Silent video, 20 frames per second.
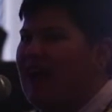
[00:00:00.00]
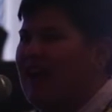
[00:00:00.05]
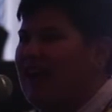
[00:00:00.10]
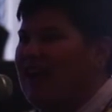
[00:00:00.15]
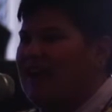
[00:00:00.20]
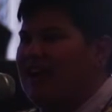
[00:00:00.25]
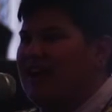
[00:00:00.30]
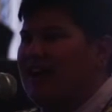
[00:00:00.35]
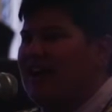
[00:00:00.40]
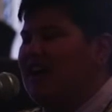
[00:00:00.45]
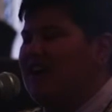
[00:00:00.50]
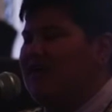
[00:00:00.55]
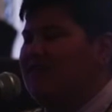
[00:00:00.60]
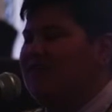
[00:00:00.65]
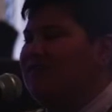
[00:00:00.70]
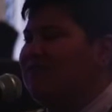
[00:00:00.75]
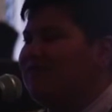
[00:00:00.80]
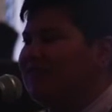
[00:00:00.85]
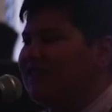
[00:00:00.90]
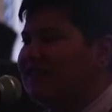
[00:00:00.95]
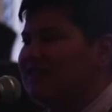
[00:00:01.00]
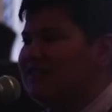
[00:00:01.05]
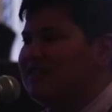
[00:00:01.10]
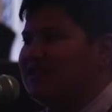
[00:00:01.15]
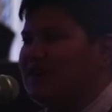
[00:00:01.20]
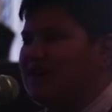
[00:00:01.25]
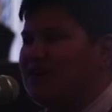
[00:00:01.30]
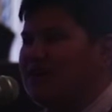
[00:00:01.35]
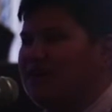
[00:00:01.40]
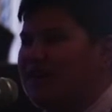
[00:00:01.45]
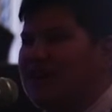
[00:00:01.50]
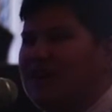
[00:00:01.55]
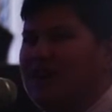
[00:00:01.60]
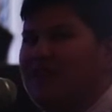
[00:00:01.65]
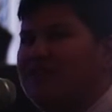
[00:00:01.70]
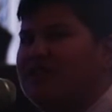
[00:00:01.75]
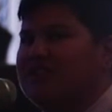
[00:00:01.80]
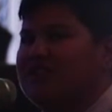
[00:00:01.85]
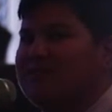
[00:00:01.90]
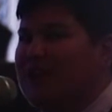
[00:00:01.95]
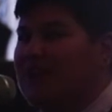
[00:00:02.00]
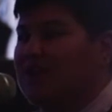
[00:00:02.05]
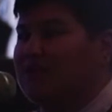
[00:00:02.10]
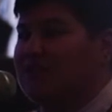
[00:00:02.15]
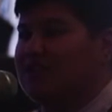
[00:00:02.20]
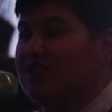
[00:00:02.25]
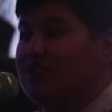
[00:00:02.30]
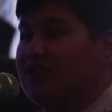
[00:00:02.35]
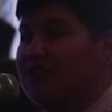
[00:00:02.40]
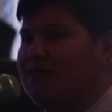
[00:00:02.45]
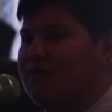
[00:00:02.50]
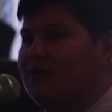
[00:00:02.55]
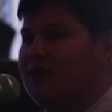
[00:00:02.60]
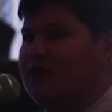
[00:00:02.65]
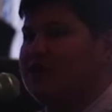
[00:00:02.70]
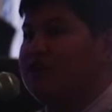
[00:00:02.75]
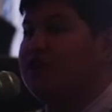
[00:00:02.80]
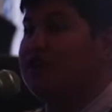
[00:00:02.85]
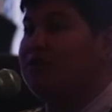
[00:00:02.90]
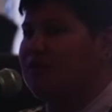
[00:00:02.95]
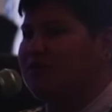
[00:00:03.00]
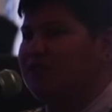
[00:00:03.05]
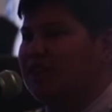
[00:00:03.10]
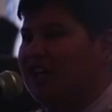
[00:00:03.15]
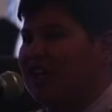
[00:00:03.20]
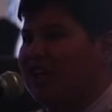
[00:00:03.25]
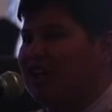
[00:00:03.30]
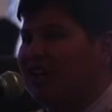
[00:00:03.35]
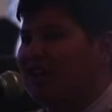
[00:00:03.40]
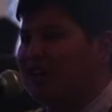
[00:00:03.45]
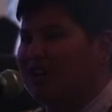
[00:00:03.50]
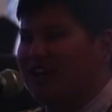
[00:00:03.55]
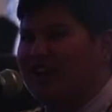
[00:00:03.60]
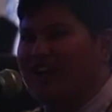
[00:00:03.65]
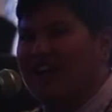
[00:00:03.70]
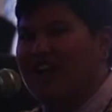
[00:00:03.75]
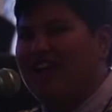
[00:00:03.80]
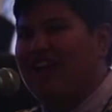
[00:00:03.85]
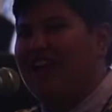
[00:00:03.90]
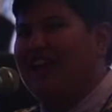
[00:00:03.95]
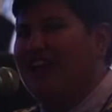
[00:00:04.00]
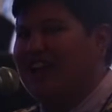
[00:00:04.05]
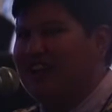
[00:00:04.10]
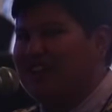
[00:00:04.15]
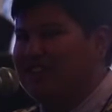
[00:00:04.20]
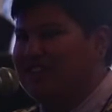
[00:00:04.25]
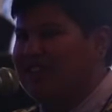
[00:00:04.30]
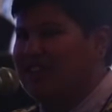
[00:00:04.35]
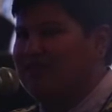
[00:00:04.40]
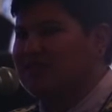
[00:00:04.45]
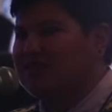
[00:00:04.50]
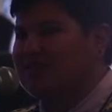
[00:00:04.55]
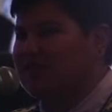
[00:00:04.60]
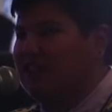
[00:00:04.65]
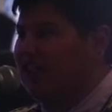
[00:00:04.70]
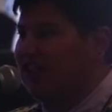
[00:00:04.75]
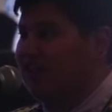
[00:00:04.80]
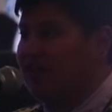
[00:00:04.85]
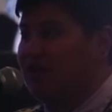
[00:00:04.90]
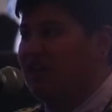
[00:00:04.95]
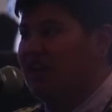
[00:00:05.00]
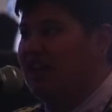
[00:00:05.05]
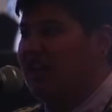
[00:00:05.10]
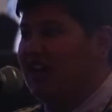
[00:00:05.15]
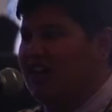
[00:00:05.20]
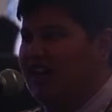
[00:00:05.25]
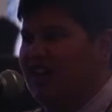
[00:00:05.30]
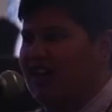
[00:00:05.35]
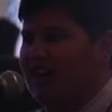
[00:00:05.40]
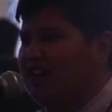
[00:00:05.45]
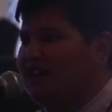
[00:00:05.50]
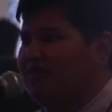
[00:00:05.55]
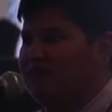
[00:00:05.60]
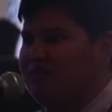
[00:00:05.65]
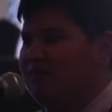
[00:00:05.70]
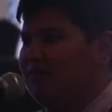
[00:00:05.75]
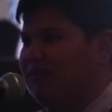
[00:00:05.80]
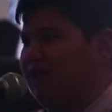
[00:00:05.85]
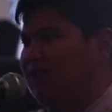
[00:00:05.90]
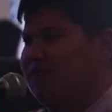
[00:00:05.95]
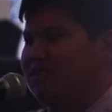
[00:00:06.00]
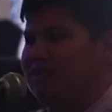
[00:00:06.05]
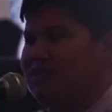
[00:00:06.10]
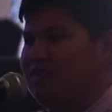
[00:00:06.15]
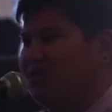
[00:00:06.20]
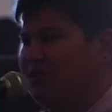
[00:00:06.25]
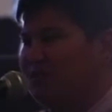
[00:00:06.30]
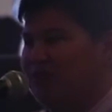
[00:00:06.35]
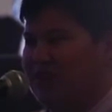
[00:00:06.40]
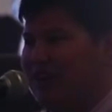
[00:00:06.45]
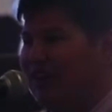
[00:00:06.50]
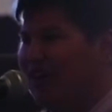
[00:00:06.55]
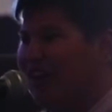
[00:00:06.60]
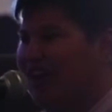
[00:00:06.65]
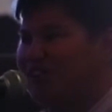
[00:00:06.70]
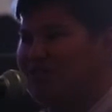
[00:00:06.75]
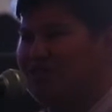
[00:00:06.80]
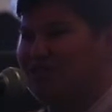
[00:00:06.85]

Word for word: I, uh, I, so uh, this band was looking for a tuba player, and I was like, okay, oh, I played the tuba in high